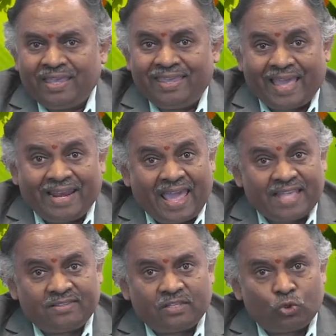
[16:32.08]

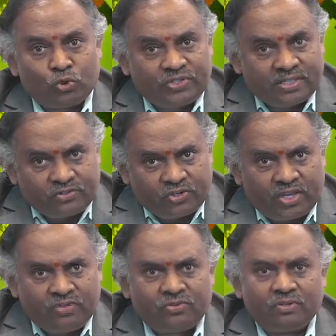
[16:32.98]
enhance social
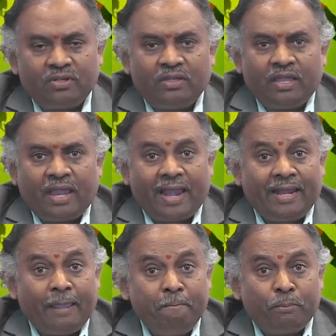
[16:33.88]
change, and
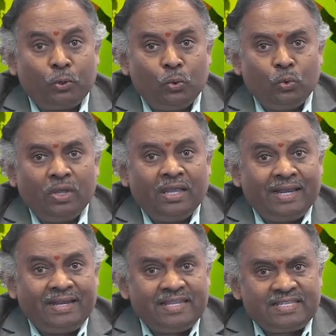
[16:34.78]
improve
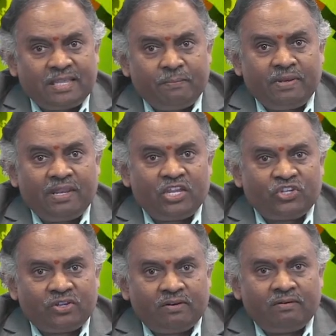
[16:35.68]

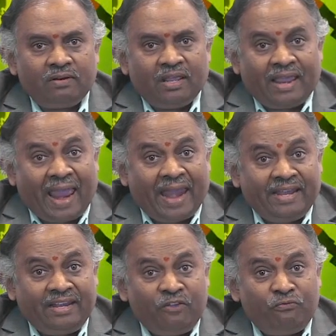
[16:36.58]
dissemination
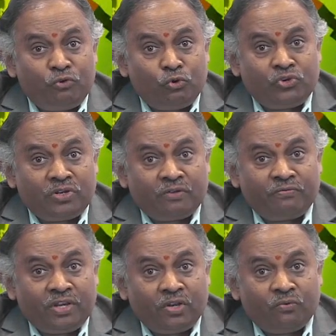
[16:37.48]
and diffusion of
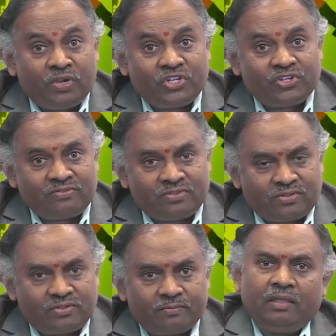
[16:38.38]

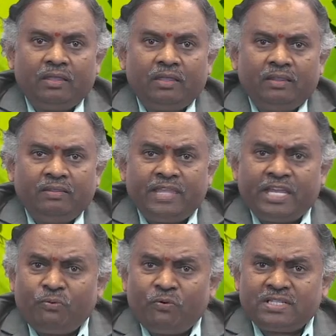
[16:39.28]
innovations.
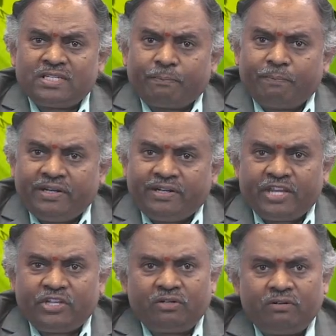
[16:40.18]
Network
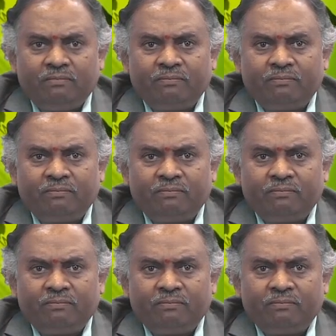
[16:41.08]
segmentation